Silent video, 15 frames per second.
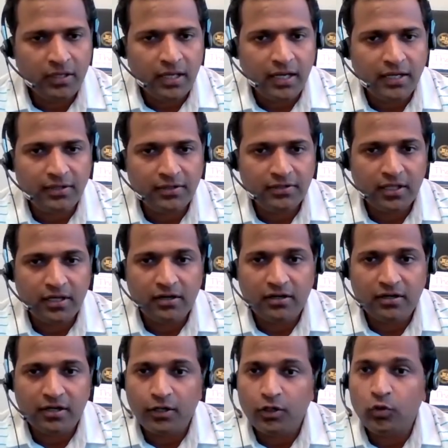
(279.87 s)
And there
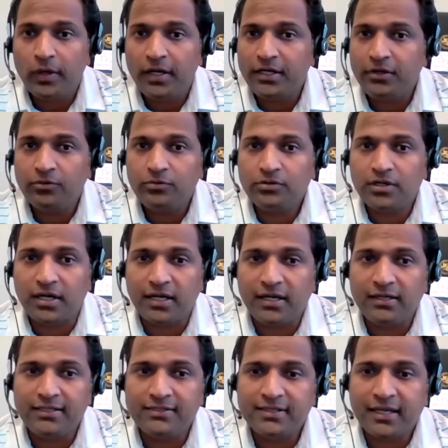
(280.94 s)
are innovative trial
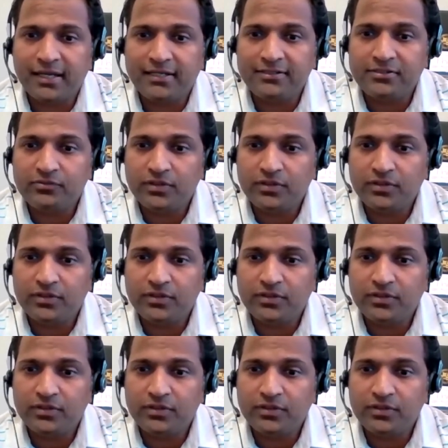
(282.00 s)
designs